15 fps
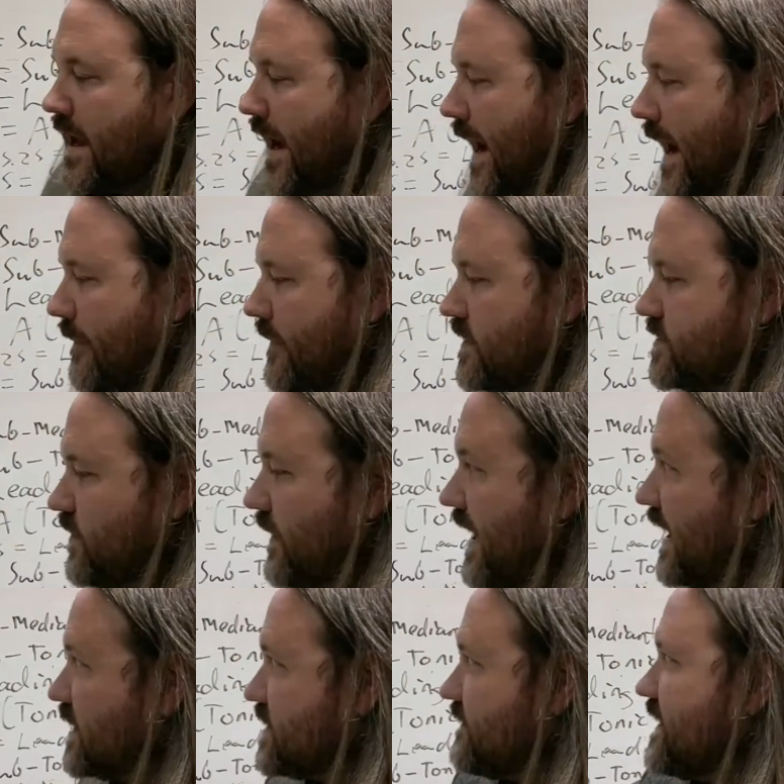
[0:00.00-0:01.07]
Um, so
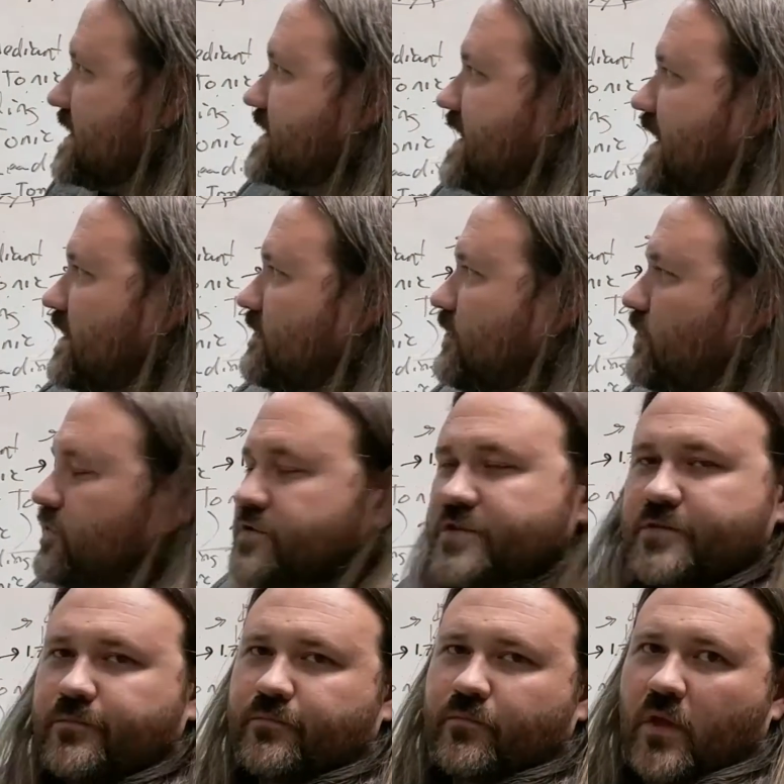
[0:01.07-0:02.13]
each of these
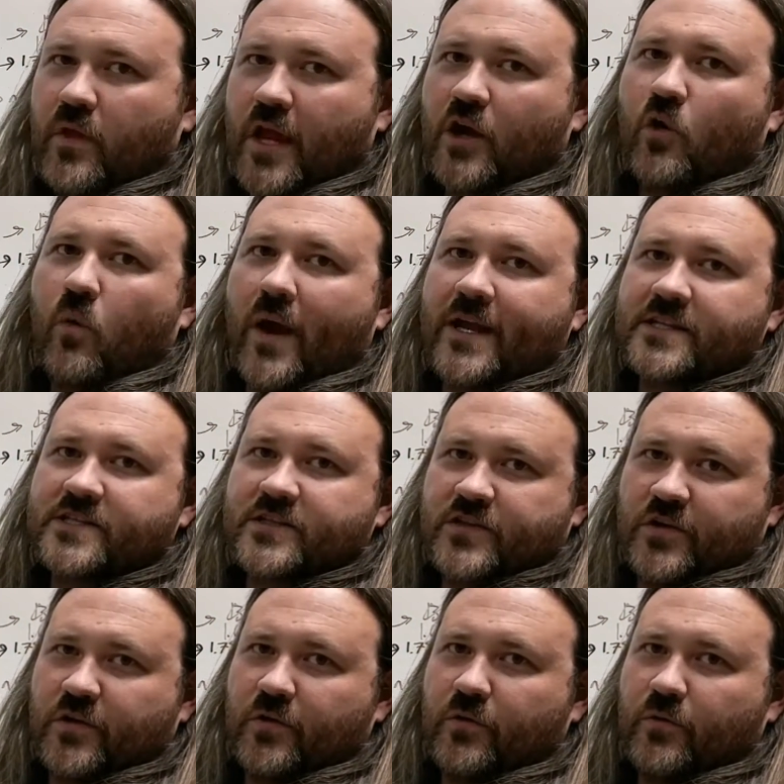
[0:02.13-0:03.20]
intervals equates
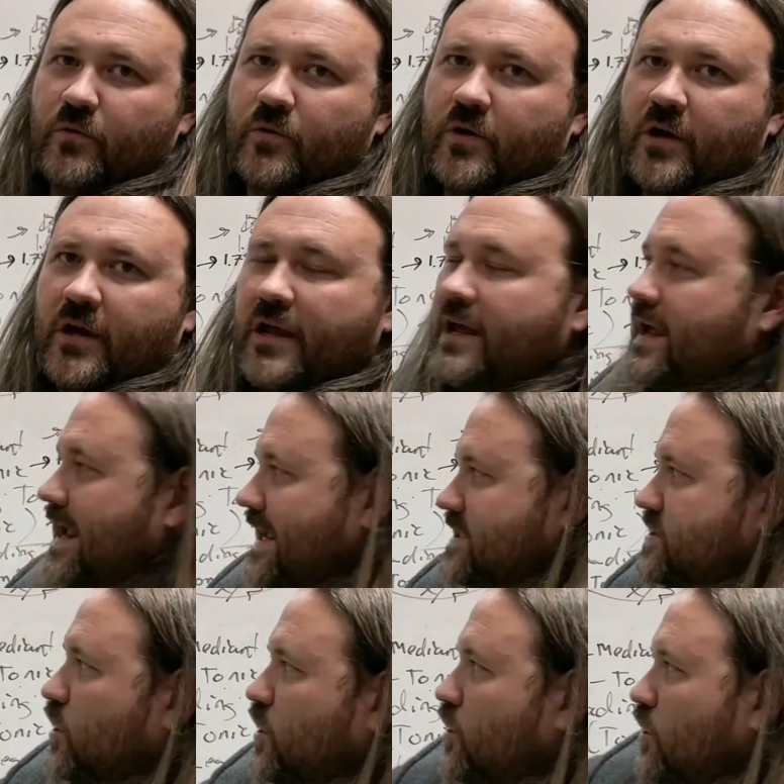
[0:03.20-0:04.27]
to
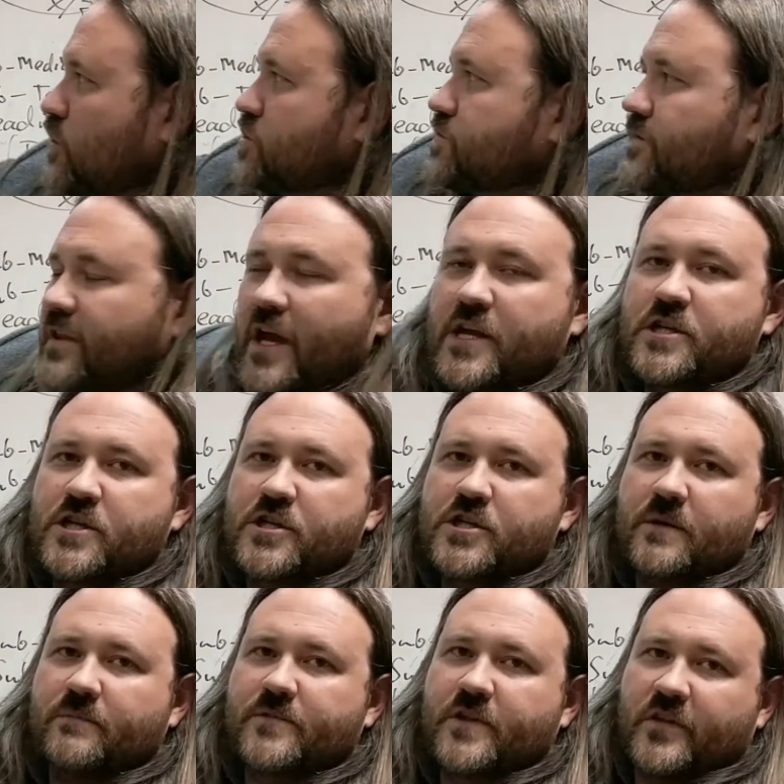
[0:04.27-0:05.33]
its close
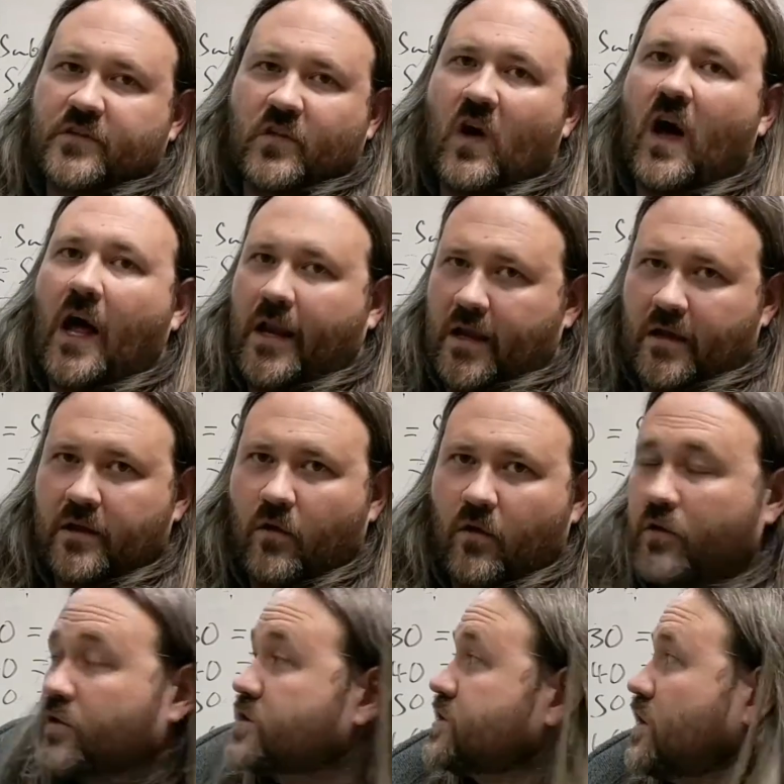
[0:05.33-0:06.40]
relationship to the tonic
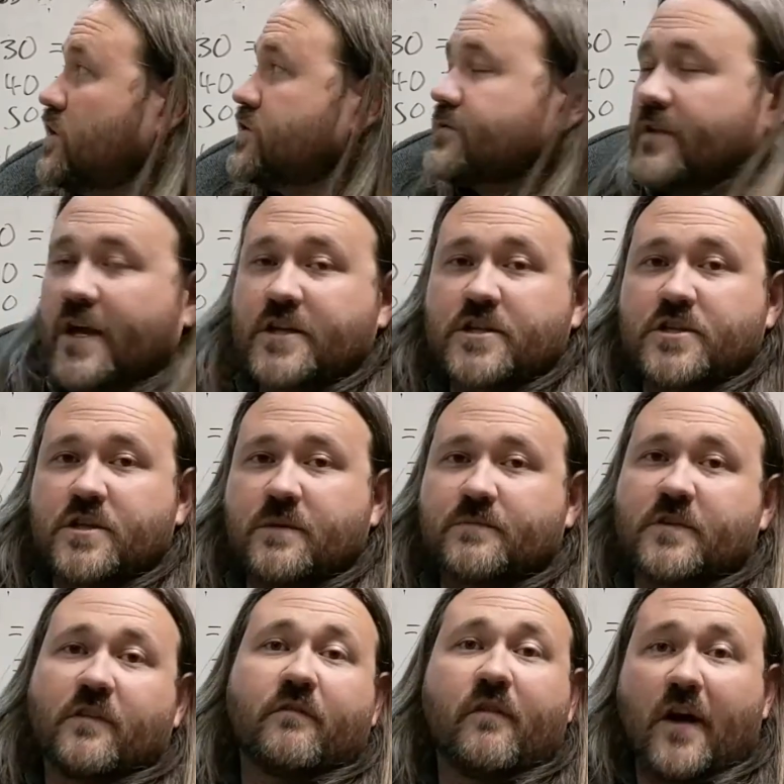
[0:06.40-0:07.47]
or its close relationship
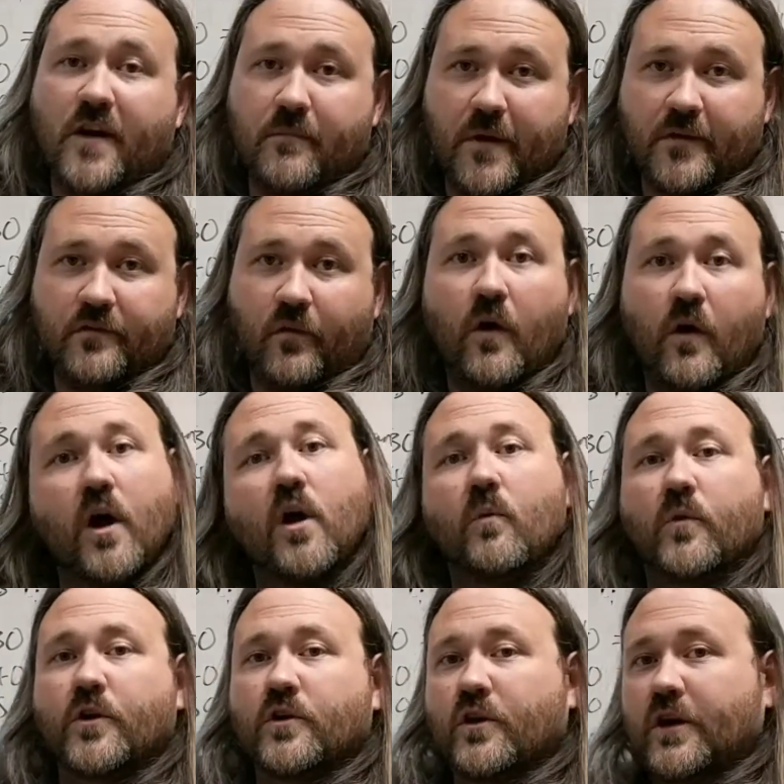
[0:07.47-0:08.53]
to the fundamental
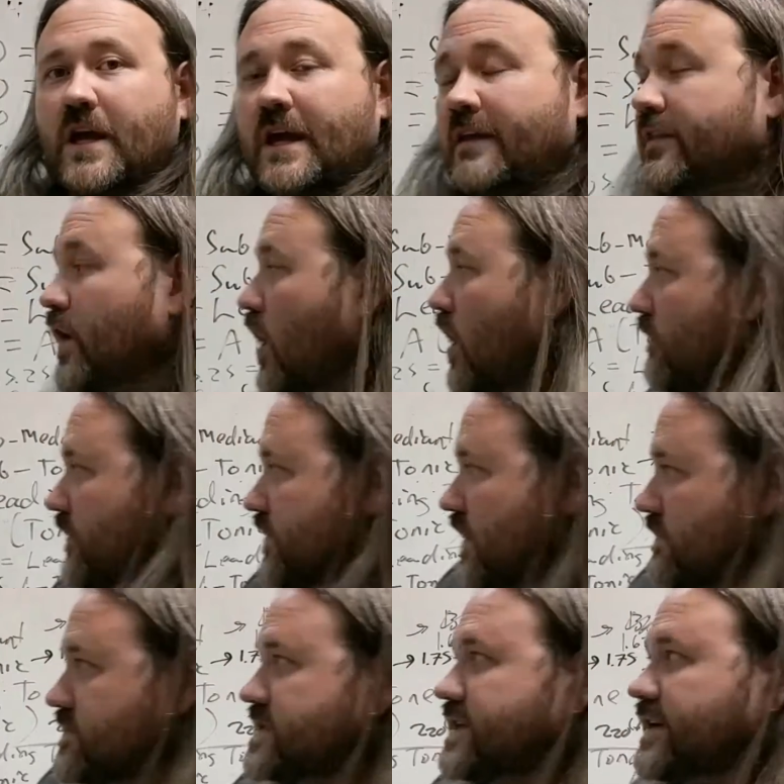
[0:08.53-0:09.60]
when you're looking at the
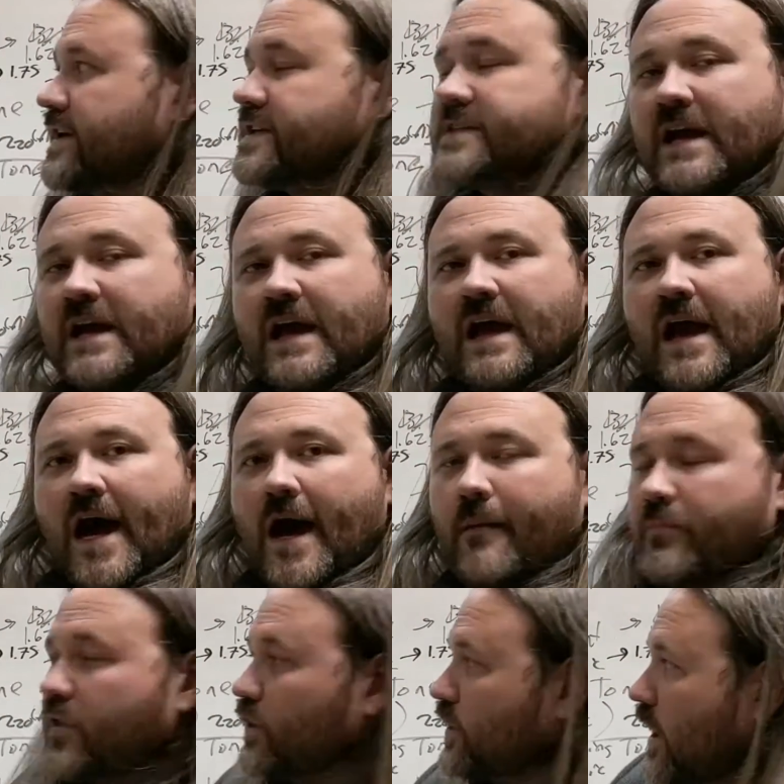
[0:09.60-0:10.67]
overtone series.
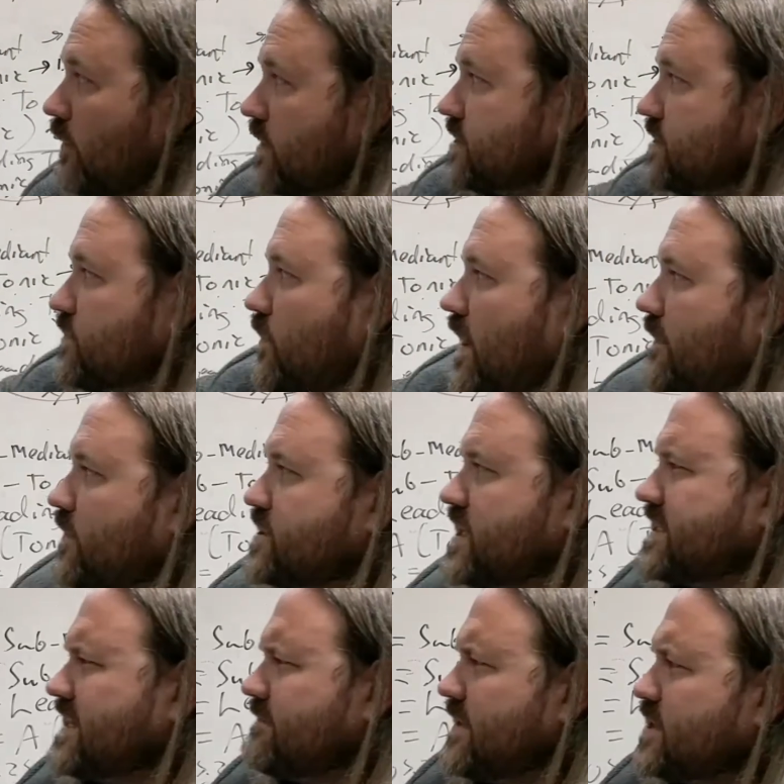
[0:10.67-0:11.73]
Um, the lowest one, which
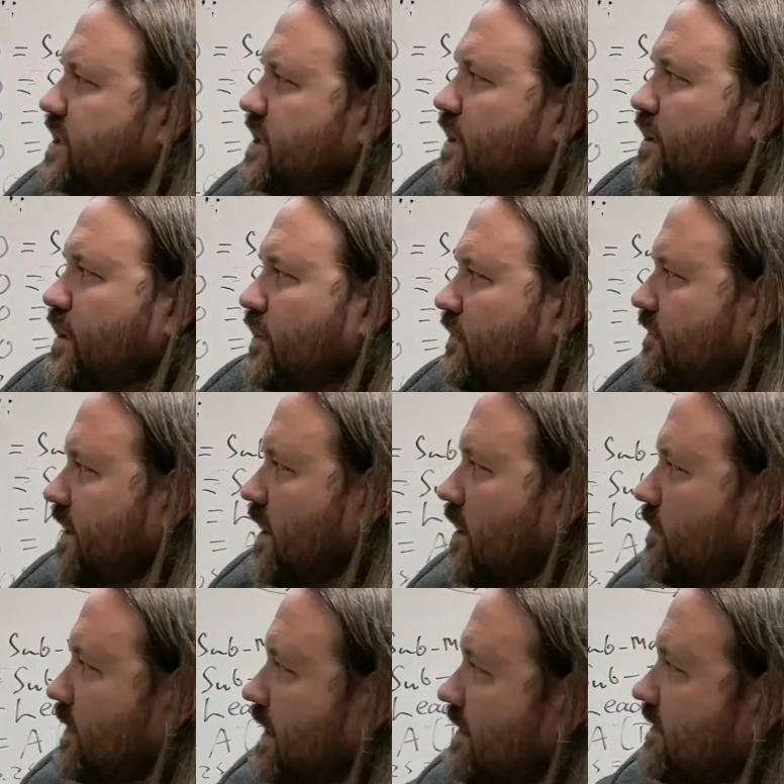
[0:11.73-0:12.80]
I did mention in another video,
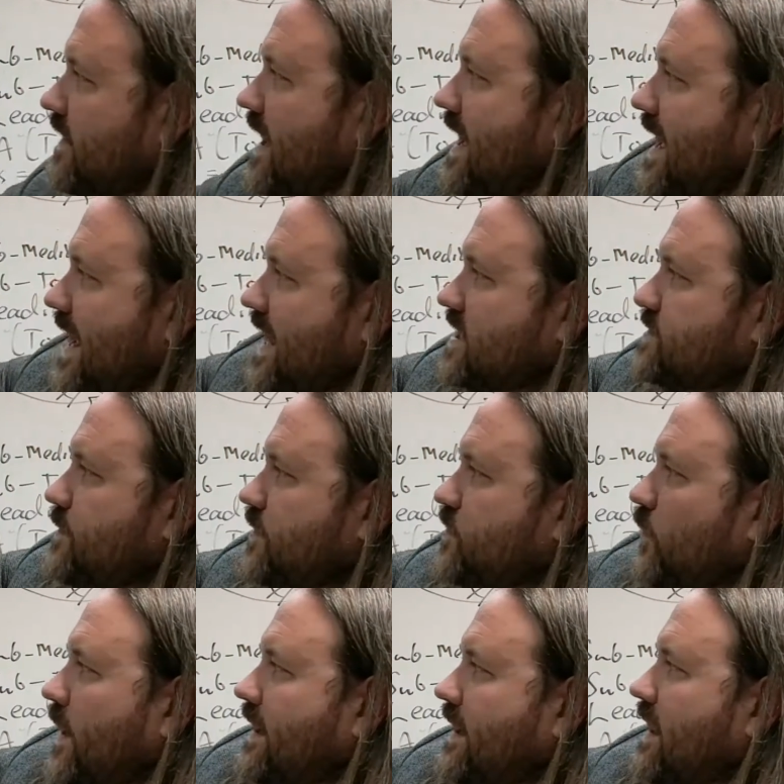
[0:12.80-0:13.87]
I believe, is
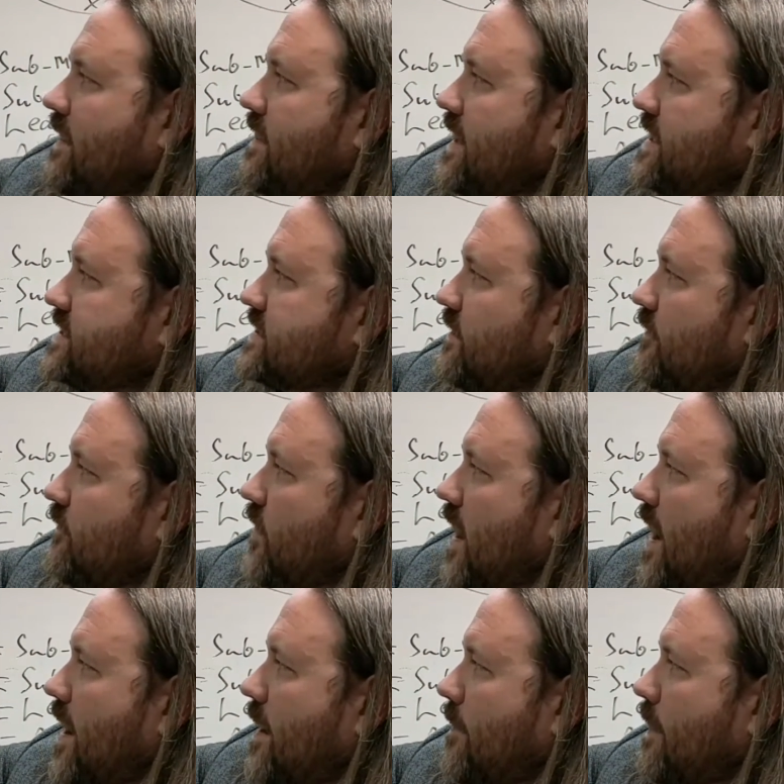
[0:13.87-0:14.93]
between this
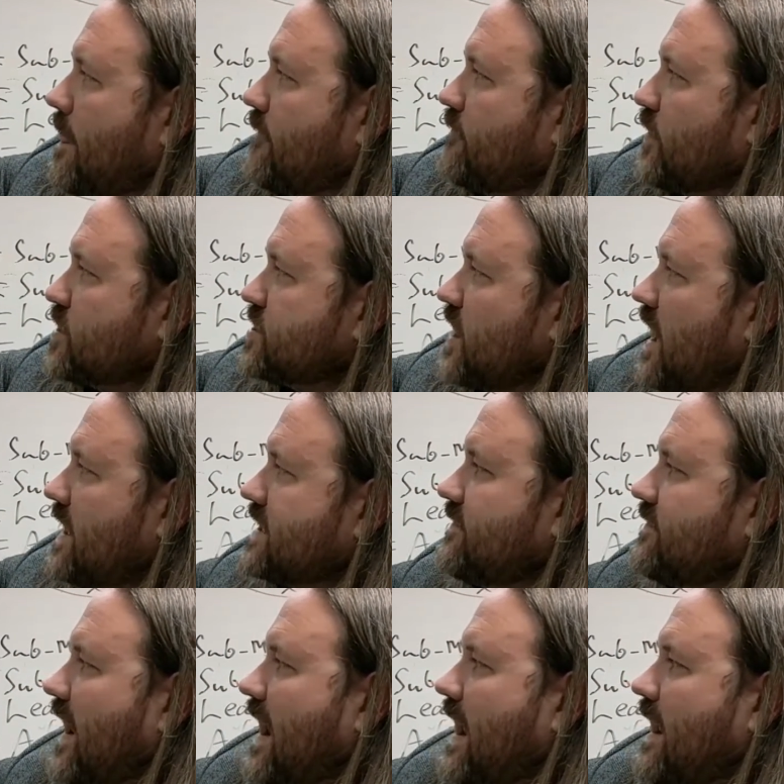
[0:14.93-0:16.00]
um, first
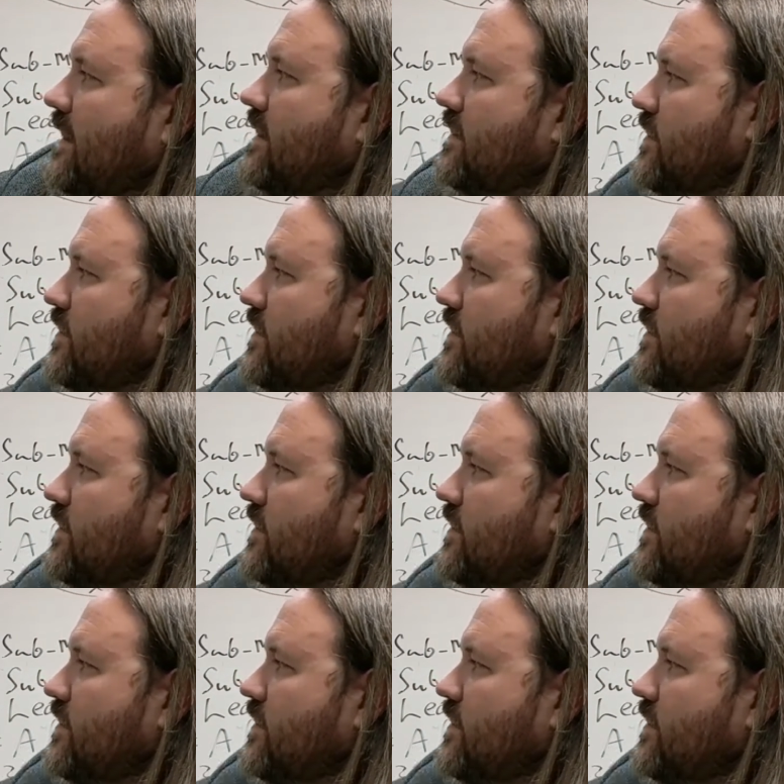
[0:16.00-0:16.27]
octave and